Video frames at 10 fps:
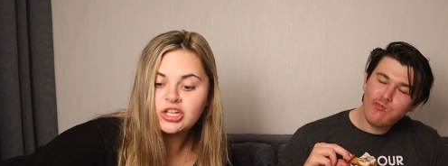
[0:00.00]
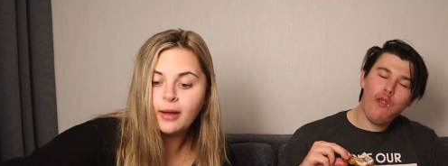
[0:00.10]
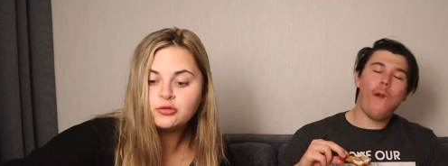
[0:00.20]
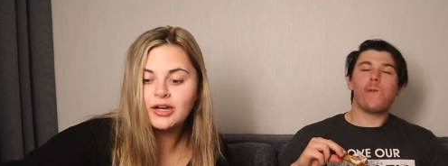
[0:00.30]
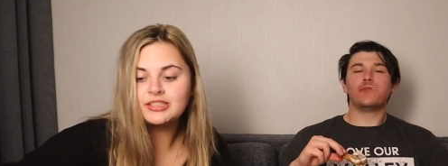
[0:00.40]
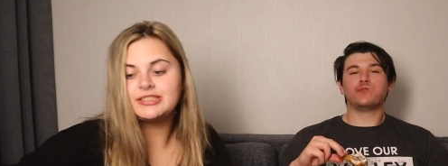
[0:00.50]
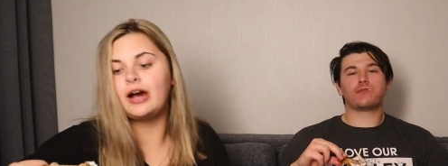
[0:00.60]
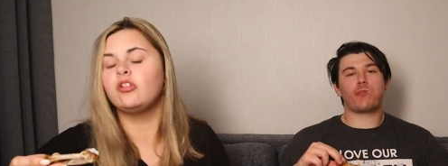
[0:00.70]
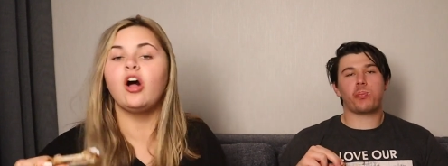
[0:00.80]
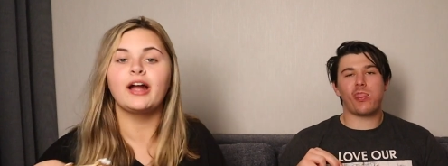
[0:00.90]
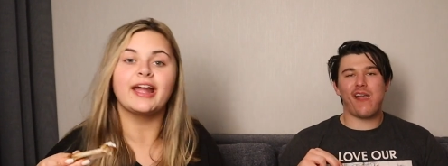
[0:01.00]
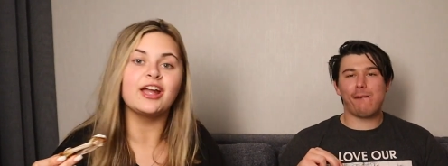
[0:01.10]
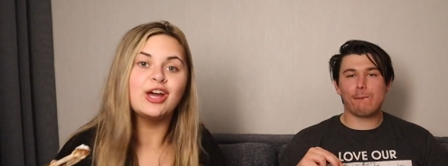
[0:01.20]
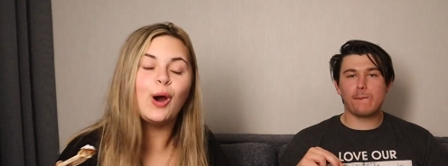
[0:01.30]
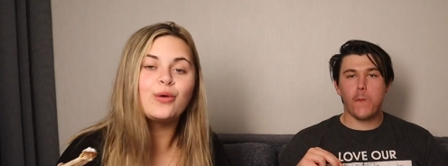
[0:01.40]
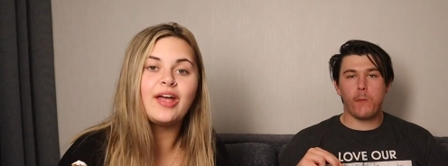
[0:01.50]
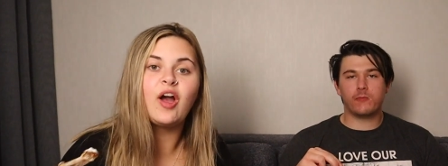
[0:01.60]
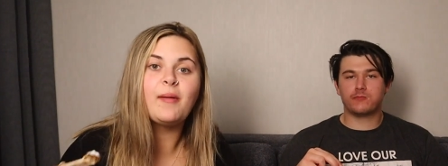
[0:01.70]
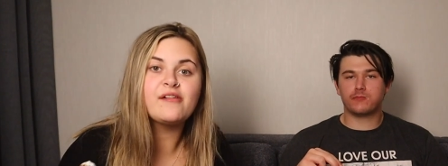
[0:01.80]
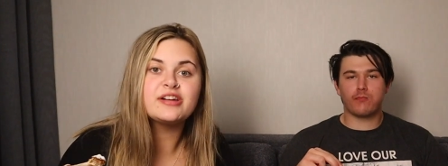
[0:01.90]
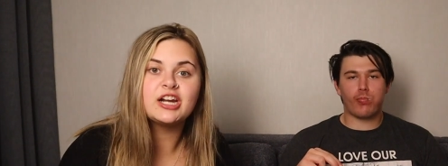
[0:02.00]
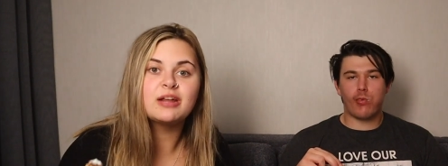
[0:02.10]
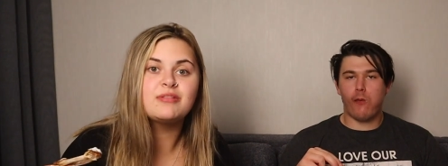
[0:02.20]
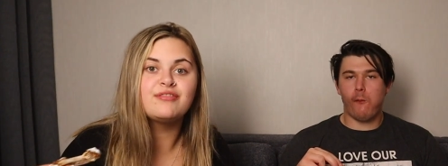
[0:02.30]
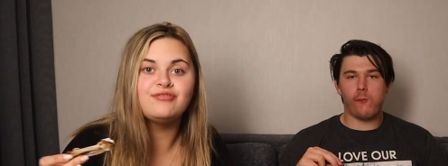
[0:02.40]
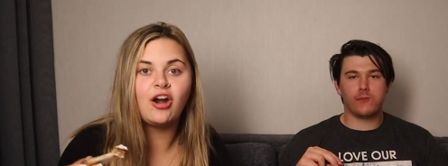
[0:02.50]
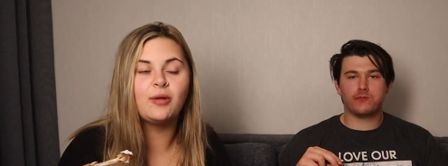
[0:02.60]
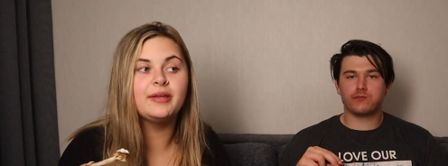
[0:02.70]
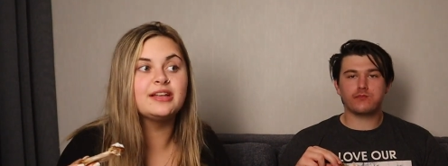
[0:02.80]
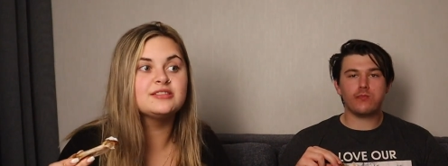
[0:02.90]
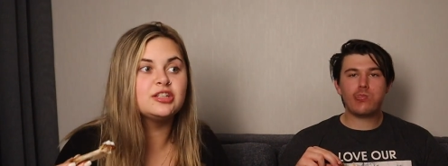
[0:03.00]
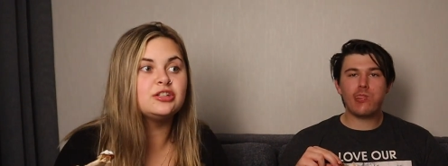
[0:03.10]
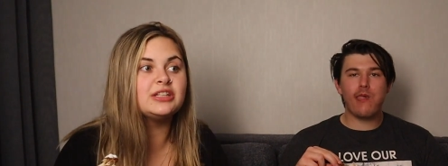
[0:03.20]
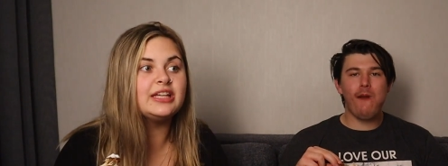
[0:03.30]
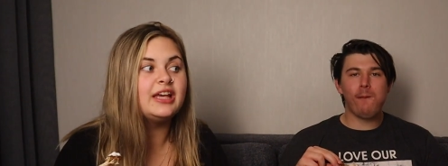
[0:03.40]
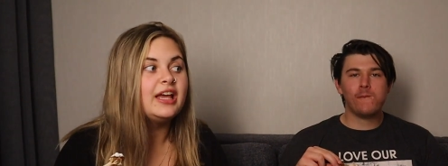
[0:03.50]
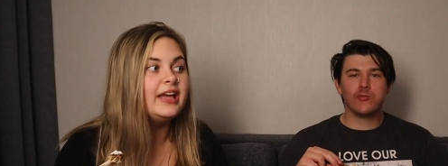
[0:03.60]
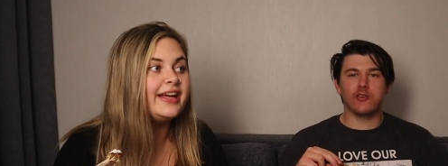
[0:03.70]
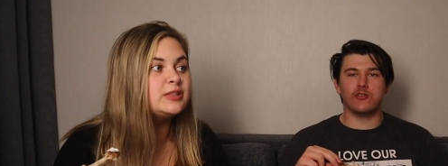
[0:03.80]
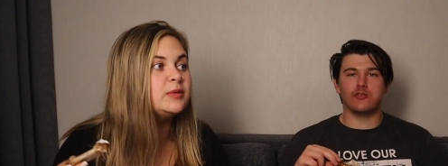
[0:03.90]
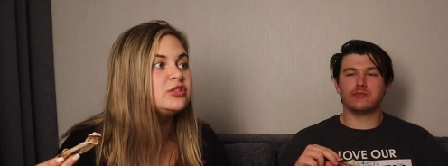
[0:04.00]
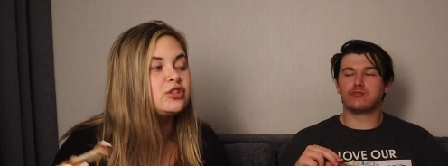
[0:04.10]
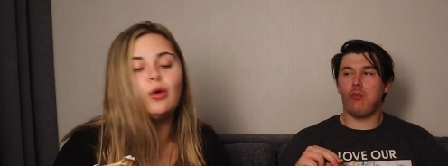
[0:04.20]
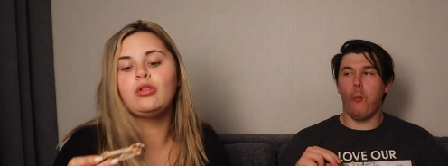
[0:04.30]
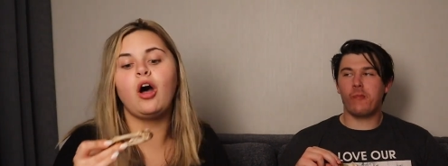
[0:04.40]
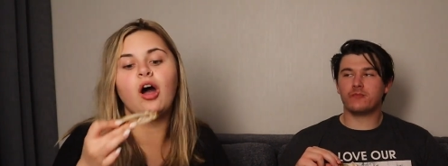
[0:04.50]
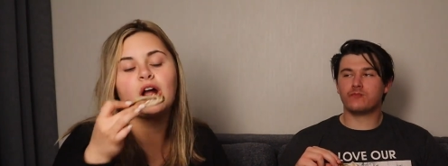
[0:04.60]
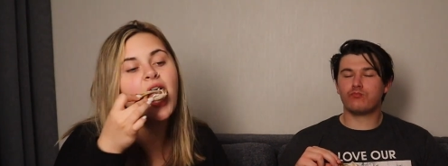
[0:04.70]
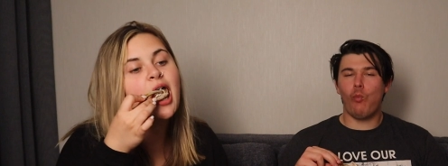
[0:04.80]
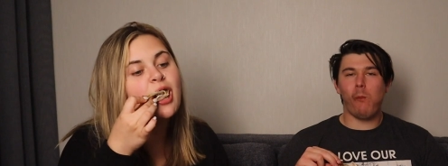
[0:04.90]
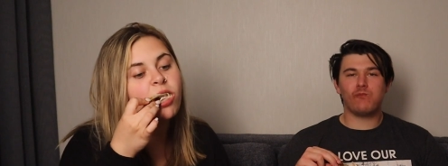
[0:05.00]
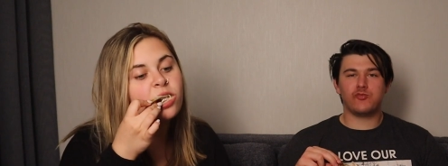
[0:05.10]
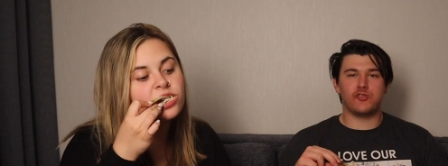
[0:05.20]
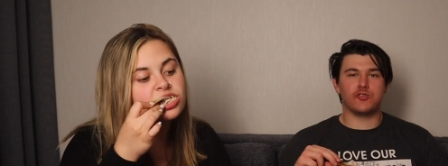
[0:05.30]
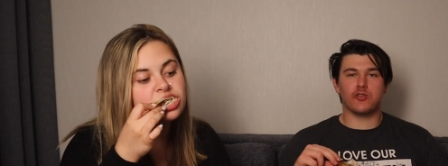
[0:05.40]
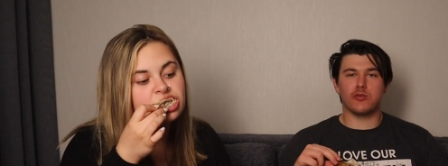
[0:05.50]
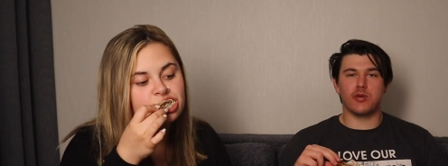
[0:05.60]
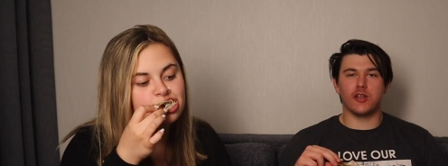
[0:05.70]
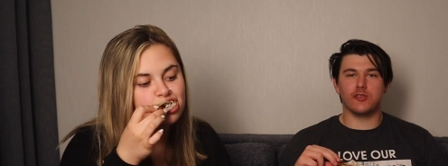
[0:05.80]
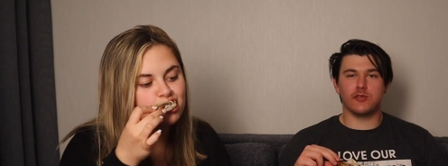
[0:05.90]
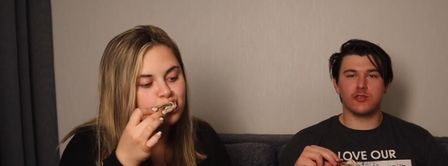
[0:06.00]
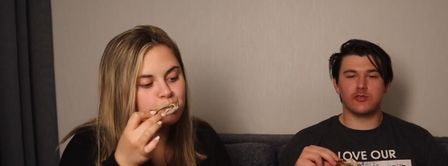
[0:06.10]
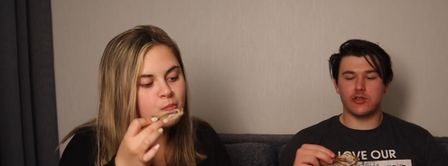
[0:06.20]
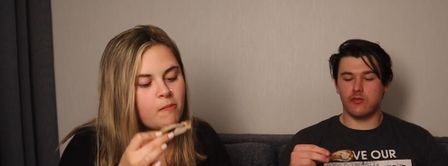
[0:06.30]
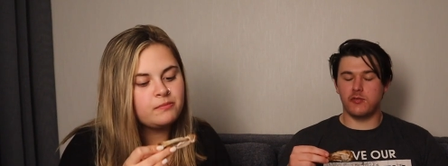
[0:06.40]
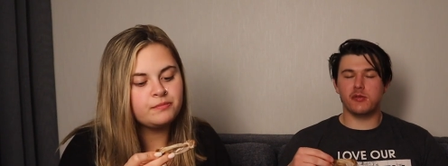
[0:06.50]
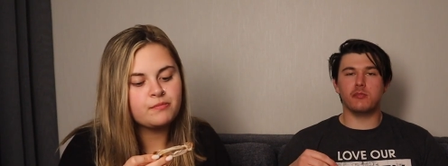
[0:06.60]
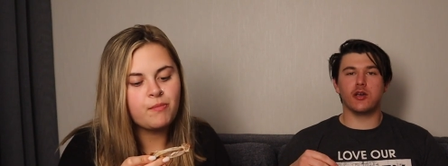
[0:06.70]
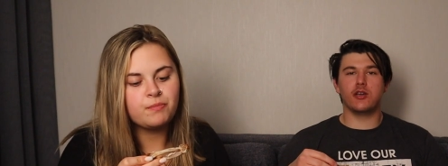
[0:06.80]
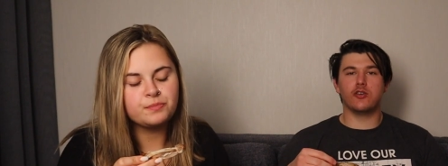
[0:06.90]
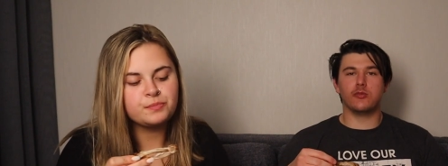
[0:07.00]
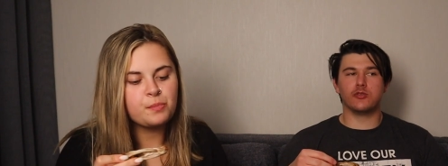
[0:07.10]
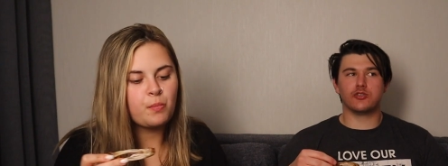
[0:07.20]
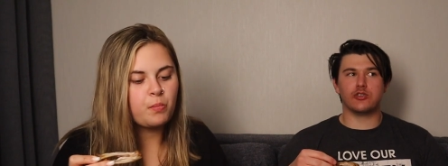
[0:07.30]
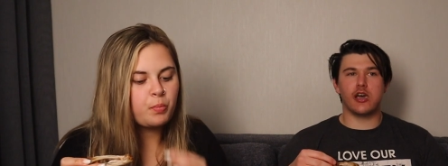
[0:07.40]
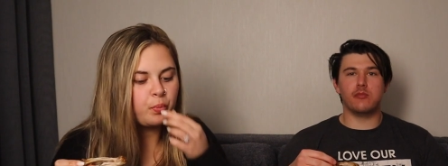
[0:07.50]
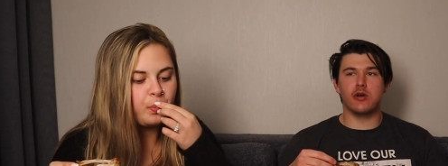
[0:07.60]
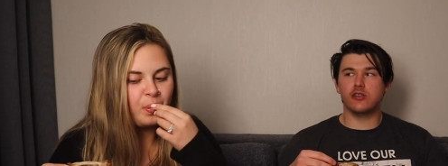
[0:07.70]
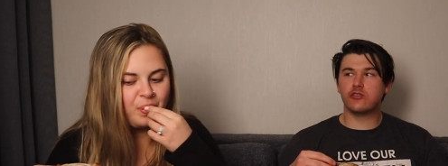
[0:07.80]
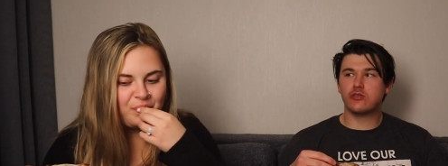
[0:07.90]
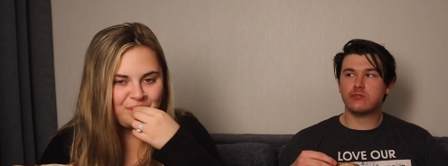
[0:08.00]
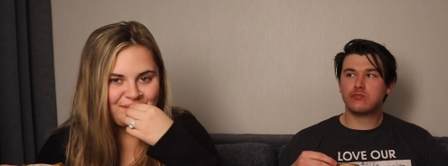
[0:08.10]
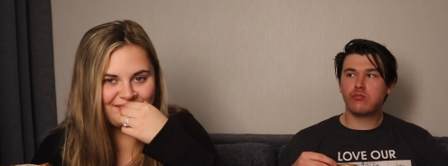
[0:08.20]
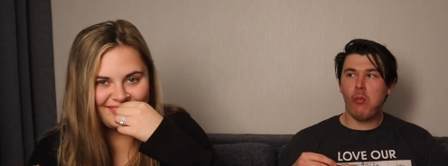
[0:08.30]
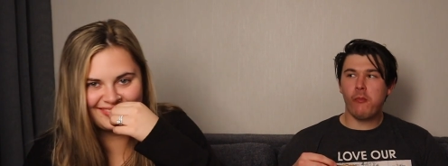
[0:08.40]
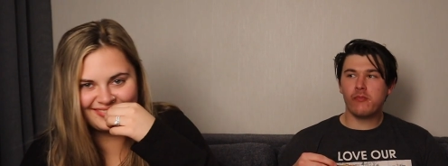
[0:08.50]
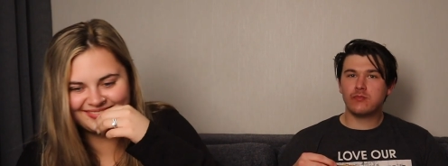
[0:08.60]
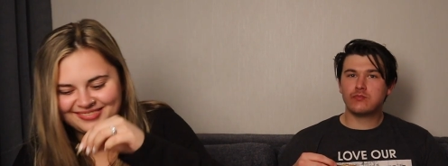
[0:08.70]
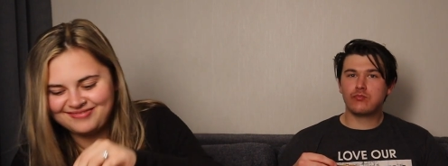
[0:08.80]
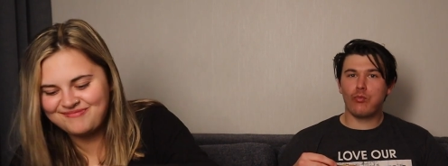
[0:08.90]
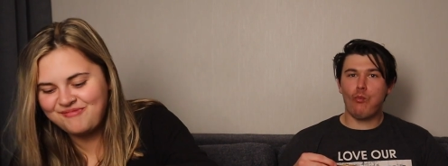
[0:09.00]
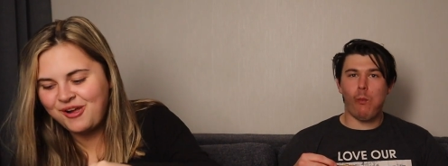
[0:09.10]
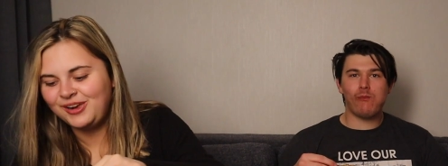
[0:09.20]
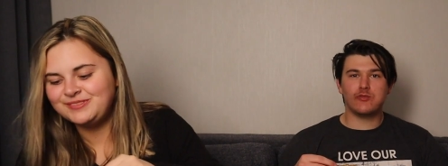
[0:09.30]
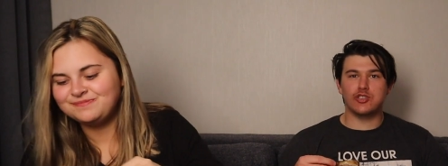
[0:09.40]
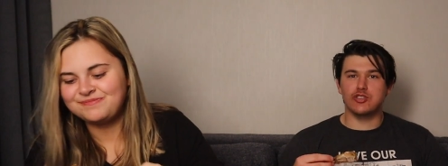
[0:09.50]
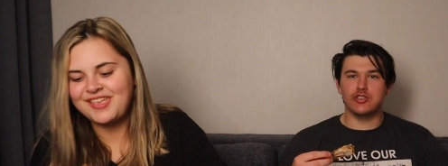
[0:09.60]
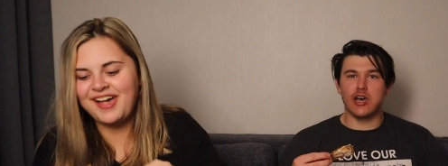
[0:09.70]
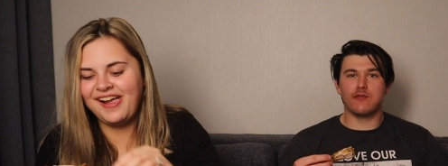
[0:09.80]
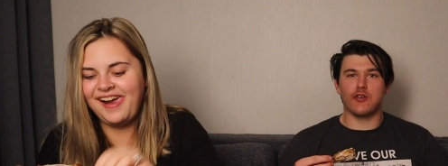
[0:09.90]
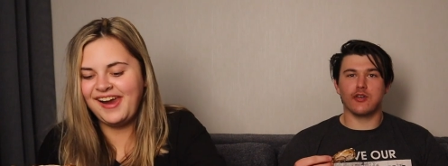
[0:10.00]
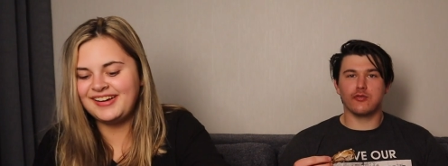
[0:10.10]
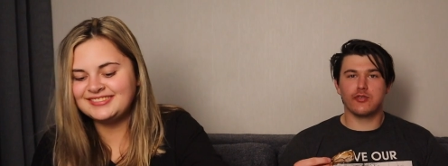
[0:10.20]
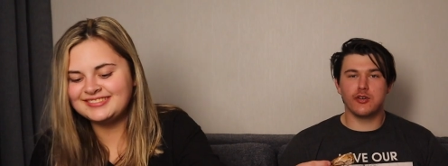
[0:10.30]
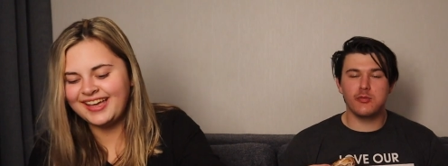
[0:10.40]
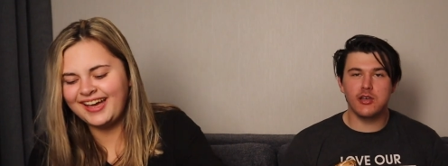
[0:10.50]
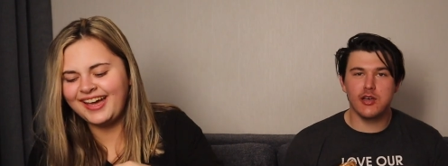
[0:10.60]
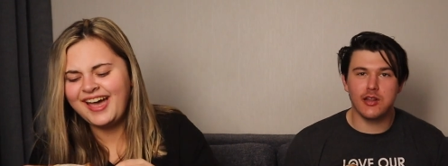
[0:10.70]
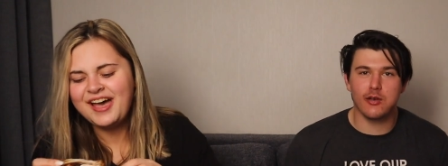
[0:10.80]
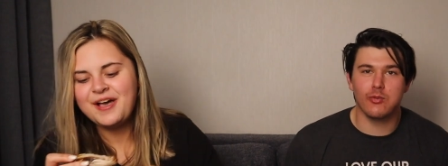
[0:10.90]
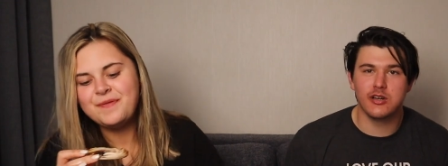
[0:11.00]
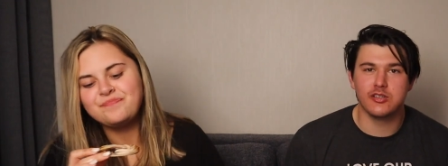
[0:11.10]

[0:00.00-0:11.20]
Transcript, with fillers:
Speaker 1: Now I'm trying to see how long I can go without him ever hearing me fart. Because literally, it's been so long.
Speaker 2: She's so competitive with herself. We've been married almost 9 months. She's not farting in front of me yet. Like, what